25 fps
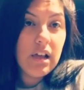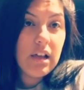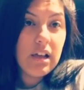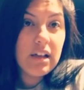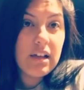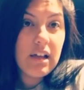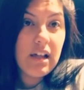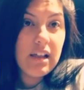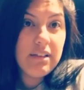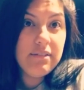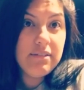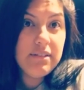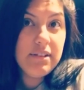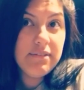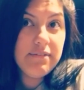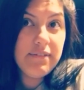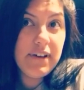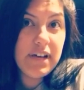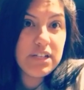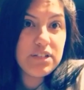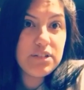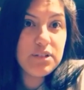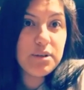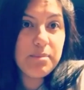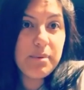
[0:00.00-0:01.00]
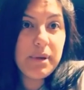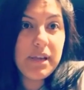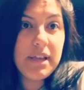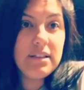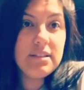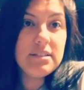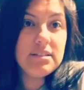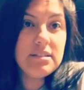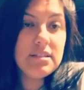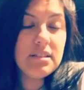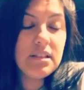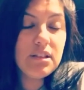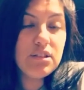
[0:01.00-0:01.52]
kind of in a faster
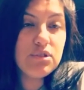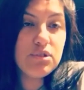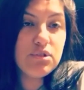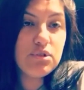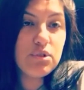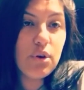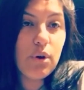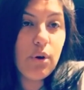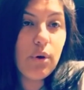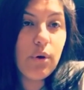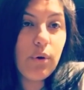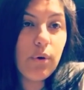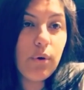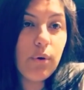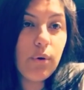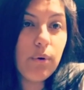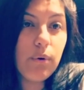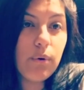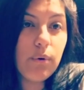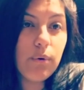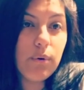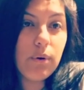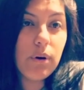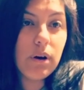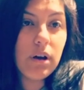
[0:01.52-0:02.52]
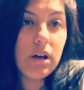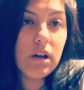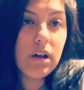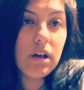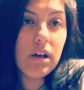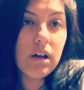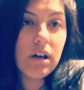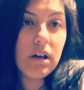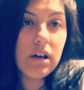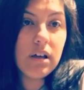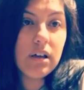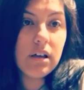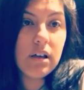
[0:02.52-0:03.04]
pace so
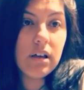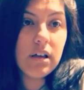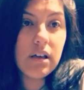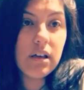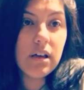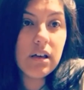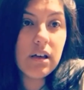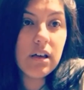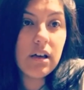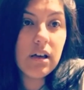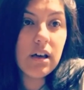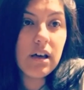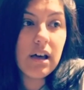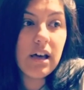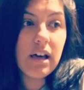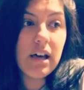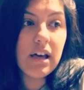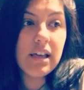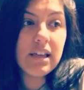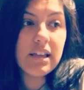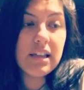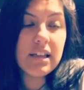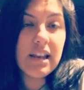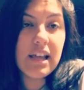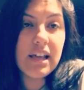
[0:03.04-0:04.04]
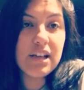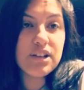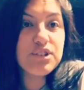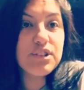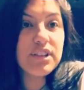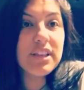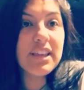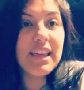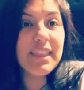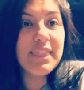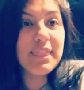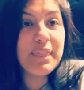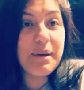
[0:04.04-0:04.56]
I can actually
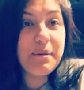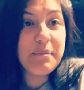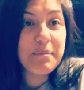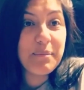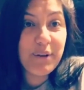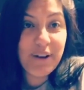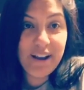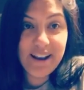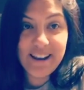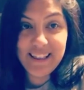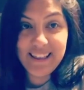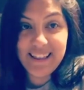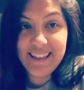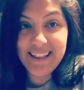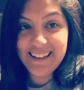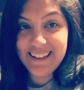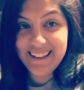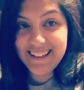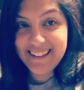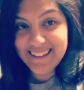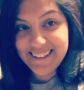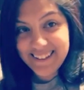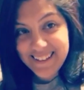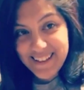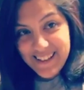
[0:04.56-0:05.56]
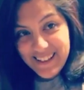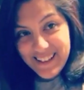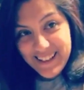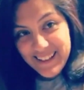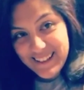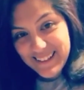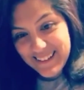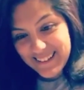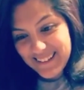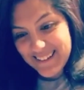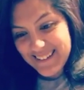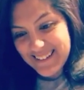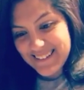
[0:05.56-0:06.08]
get them ready,
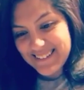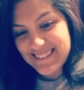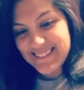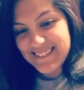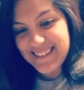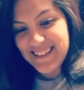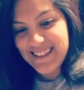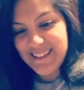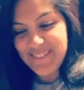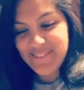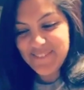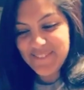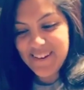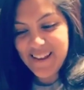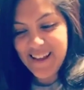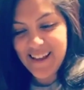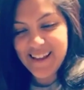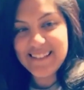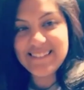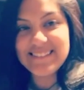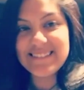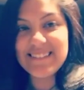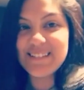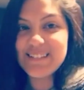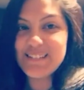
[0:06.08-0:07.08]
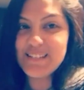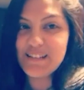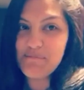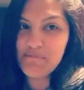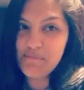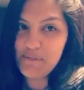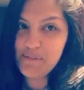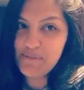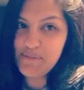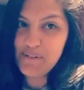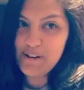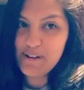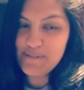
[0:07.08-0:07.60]
because if not, it's gonna take
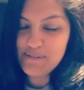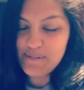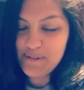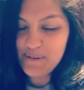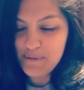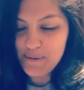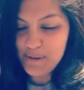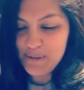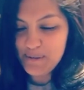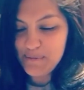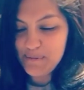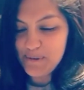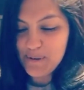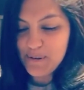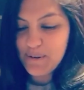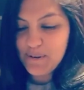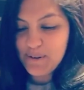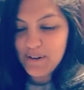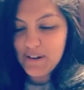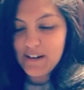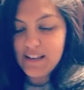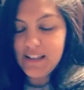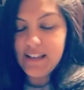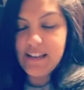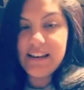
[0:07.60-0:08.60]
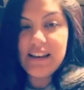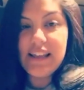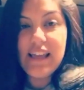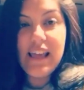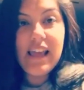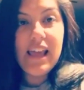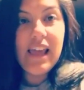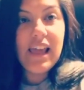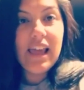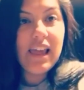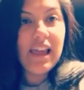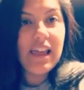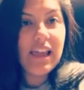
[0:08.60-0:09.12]
me forever with recording.
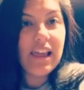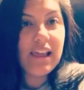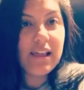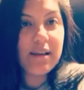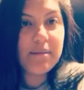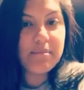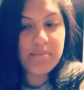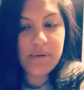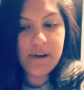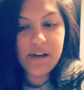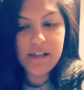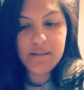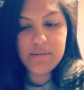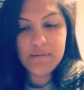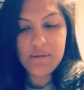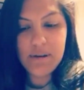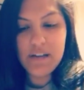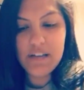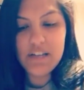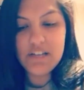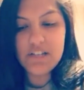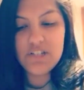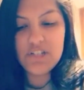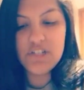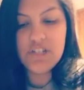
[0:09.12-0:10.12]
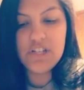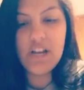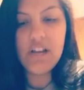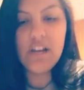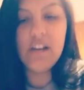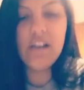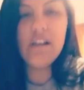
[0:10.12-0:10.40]
And by the way, shout